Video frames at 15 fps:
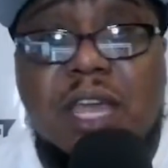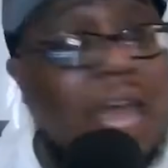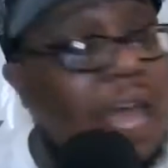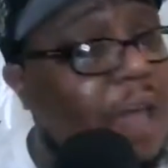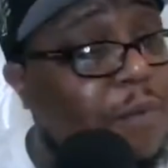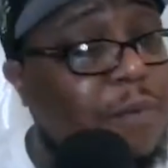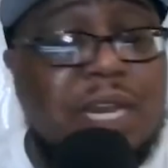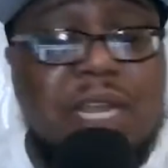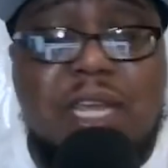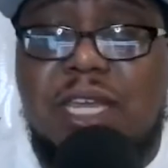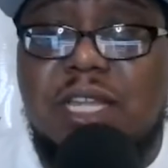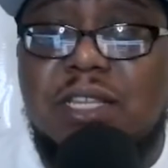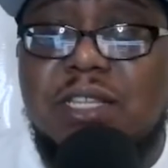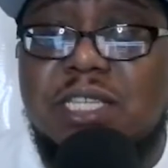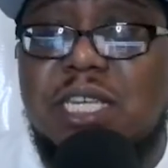And we didn't
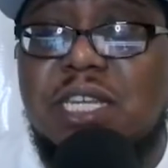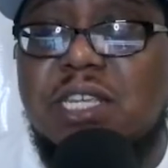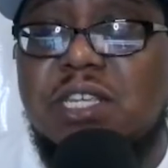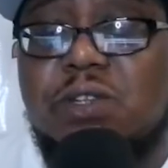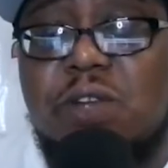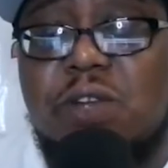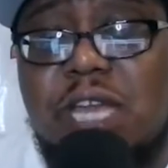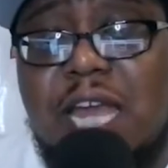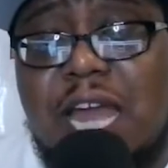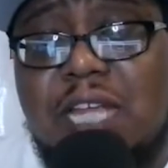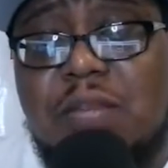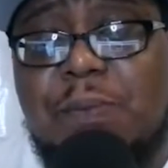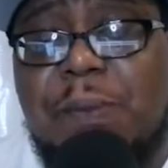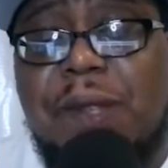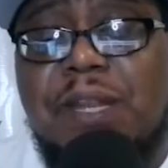get to see these 3
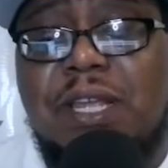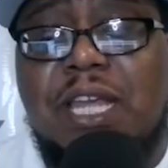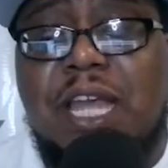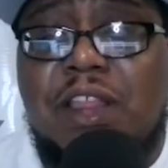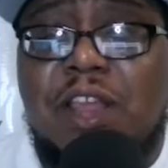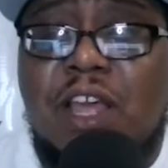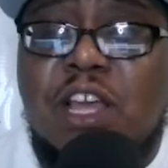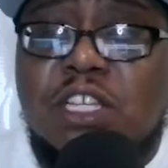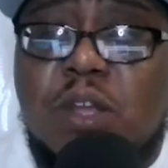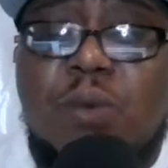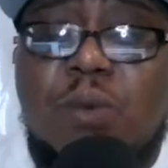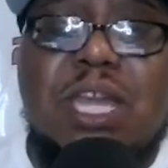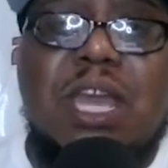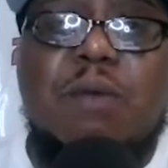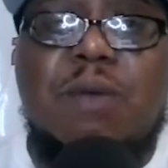guys play together. So
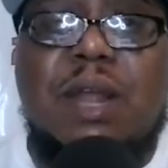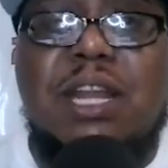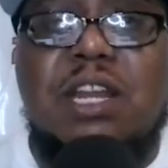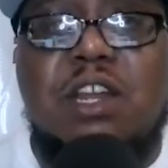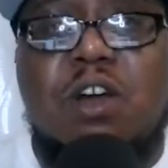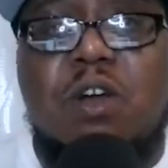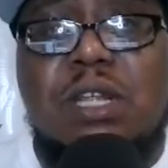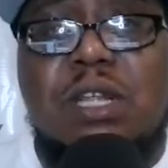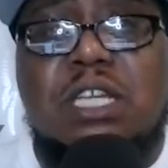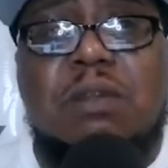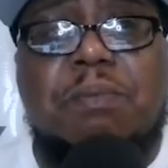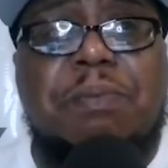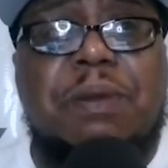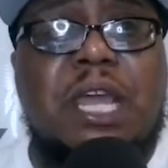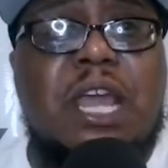we get ready to go into the
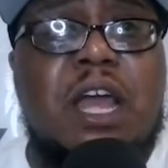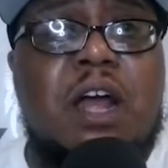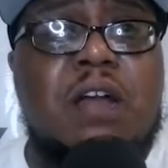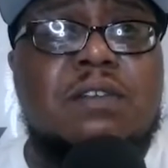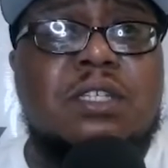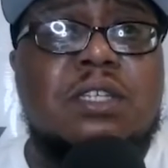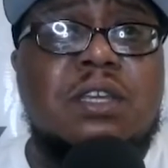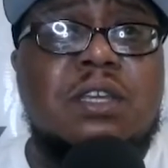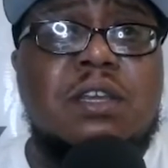playoffs.